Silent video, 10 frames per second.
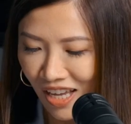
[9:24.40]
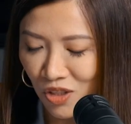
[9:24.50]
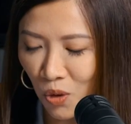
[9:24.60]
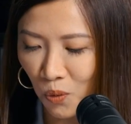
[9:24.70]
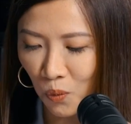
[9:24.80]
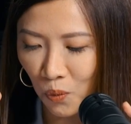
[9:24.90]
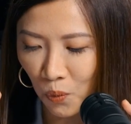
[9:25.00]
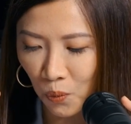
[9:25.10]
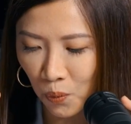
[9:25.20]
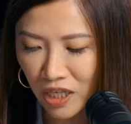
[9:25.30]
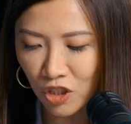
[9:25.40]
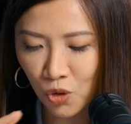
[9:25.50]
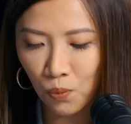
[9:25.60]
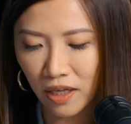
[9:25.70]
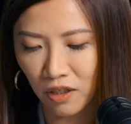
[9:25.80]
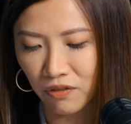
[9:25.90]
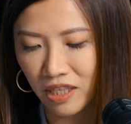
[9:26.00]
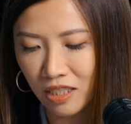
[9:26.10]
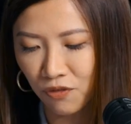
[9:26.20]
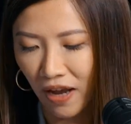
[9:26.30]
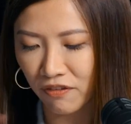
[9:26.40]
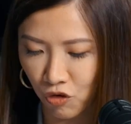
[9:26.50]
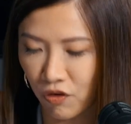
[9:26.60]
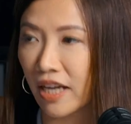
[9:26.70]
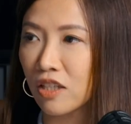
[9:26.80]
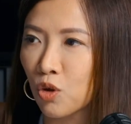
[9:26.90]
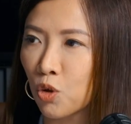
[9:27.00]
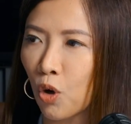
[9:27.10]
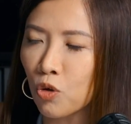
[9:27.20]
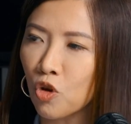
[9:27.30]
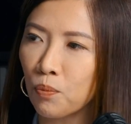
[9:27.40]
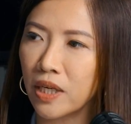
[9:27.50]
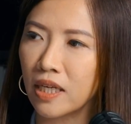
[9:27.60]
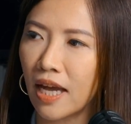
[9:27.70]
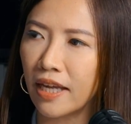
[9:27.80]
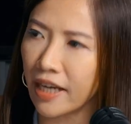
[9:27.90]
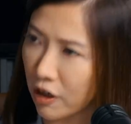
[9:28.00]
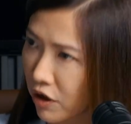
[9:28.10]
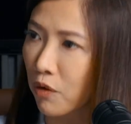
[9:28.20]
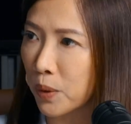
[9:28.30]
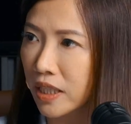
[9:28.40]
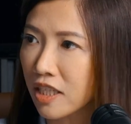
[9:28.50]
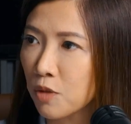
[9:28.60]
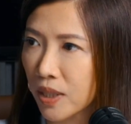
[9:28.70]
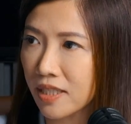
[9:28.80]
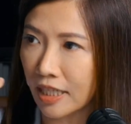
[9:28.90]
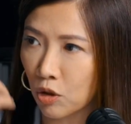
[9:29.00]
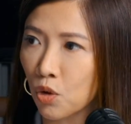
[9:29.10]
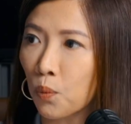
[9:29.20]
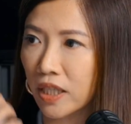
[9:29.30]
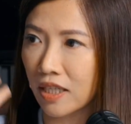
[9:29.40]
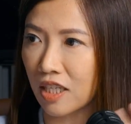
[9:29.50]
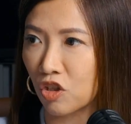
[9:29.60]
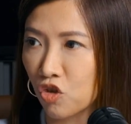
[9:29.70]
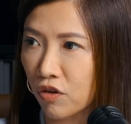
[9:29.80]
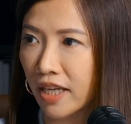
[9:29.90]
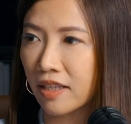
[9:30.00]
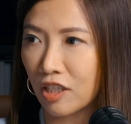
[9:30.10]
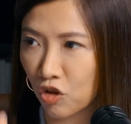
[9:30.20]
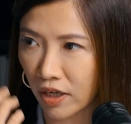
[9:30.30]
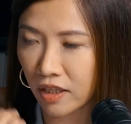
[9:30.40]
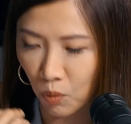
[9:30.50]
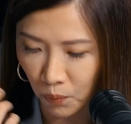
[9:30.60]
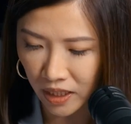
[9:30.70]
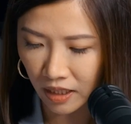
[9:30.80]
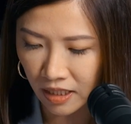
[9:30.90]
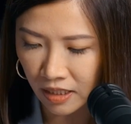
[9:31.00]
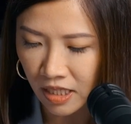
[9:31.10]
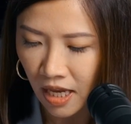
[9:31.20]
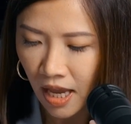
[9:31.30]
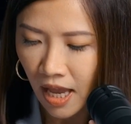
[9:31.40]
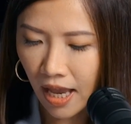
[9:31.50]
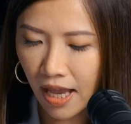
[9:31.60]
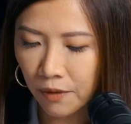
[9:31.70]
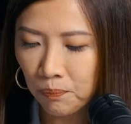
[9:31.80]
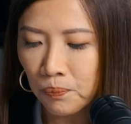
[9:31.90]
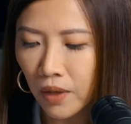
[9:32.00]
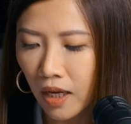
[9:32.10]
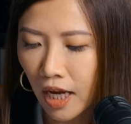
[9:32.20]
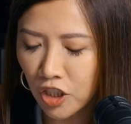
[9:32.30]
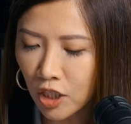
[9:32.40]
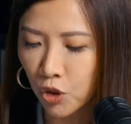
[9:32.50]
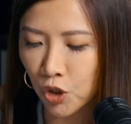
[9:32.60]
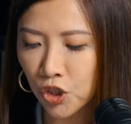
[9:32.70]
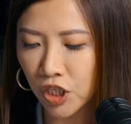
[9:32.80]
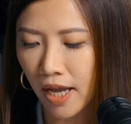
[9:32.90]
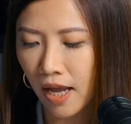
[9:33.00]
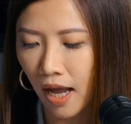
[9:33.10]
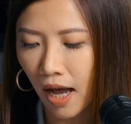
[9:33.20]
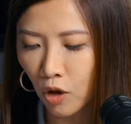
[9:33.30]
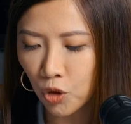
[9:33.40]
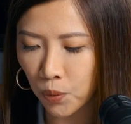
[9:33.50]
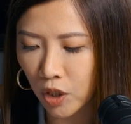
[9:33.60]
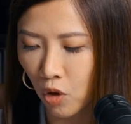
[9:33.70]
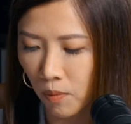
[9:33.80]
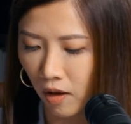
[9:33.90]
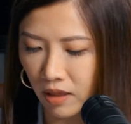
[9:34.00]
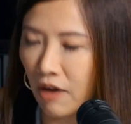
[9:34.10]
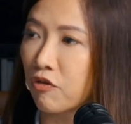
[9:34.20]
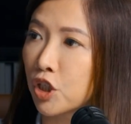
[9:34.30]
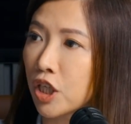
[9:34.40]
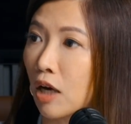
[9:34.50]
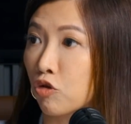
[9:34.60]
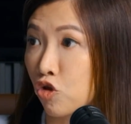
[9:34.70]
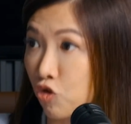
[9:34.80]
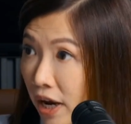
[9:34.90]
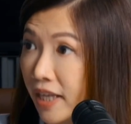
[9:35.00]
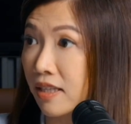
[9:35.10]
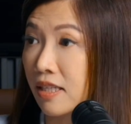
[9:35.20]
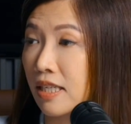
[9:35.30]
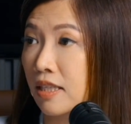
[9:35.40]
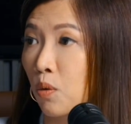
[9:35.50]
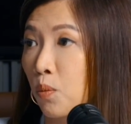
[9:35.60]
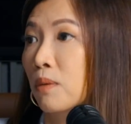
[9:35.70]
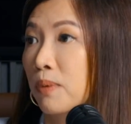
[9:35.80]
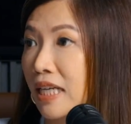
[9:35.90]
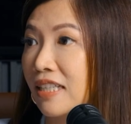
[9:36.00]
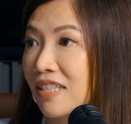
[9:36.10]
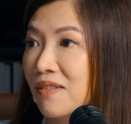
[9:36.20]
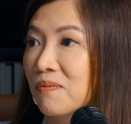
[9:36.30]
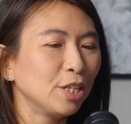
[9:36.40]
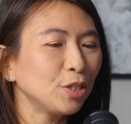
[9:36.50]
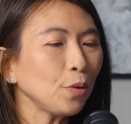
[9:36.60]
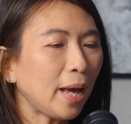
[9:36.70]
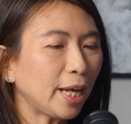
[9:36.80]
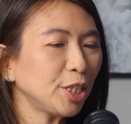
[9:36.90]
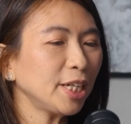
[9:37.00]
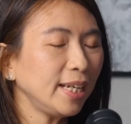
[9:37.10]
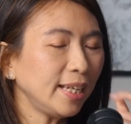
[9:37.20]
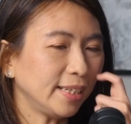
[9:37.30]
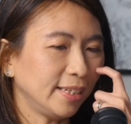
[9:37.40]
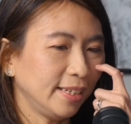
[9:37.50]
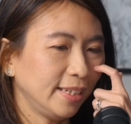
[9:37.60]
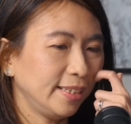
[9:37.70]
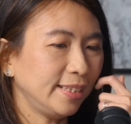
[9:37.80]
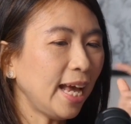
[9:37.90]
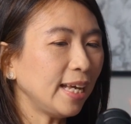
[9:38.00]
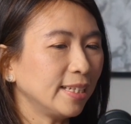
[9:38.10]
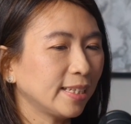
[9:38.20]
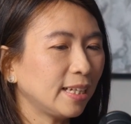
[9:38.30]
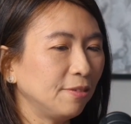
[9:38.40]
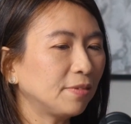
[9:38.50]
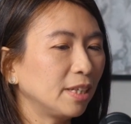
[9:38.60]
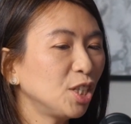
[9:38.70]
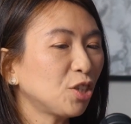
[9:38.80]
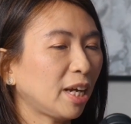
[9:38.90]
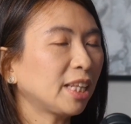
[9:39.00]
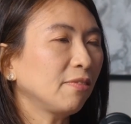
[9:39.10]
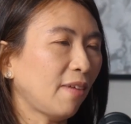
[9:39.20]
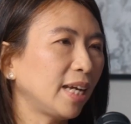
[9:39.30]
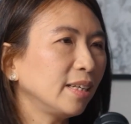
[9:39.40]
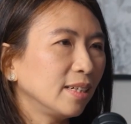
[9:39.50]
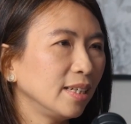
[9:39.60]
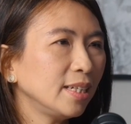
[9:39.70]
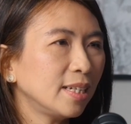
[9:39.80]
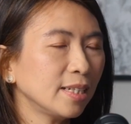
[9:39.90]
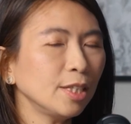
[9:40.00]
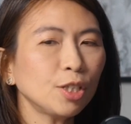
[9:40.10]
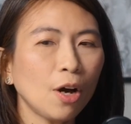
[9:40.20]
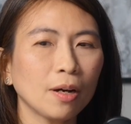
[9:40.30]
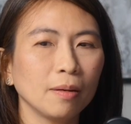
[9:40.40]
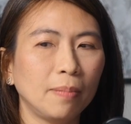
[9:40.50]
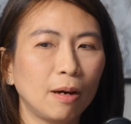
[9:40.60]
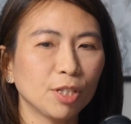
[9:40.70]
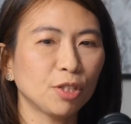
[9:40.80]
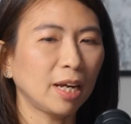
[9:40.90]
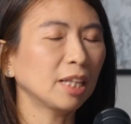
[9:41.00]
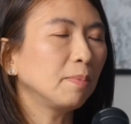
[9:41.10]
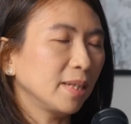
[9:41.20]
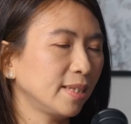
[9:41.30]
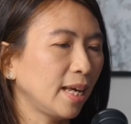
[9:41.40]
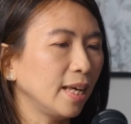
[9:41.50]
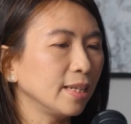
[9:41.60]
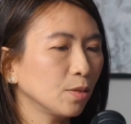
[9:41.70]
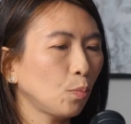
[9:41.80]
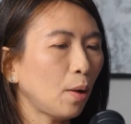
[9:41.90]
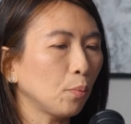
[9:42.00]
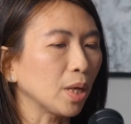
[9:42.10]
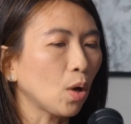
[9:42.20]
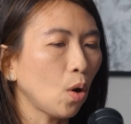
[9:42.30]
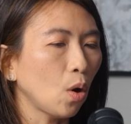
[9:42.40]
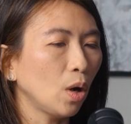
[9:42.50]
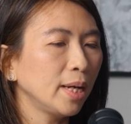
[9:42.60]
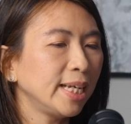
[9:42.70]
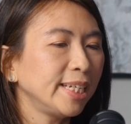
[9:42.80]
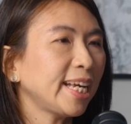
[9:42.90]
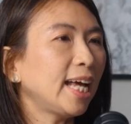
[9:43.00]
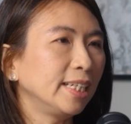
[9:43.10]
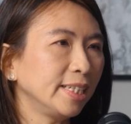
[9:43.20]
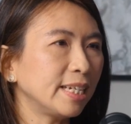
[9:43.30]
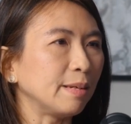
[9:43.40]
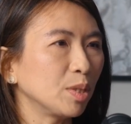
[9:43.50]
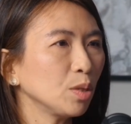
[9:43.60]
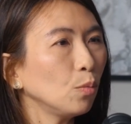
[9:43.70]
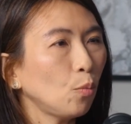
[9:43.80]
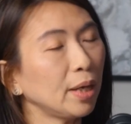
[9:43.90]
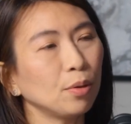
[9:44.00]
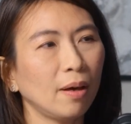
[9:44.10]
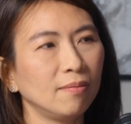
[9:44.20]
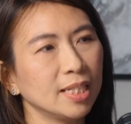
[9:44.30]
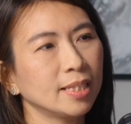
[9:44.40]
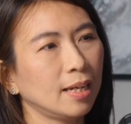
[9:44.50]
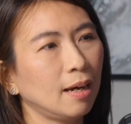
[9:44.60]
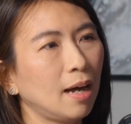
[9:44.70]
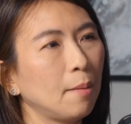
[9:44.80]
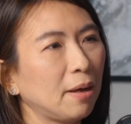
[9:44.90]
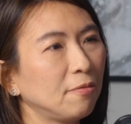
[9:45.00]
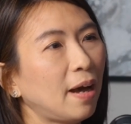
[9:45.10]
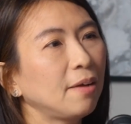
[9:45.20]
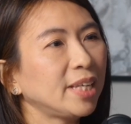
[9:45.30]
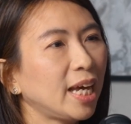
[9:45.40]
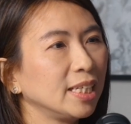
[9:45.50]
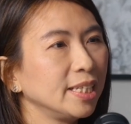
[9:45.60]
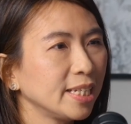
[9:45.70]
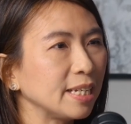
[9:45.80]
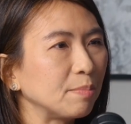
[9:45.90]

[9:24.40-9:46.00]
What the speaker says: So which one of these 5 strengths could also be an area of weakness? Because there's also weakness and strength, there's strength and weakness. And actually, could you share, how do we go about leveraging our strengths in the workplace? So actually, that is Clifton's Strength Finder. It doesn't talk about strength per se. It's what we call talent teams. So what you have listed out are my 5 talent teams.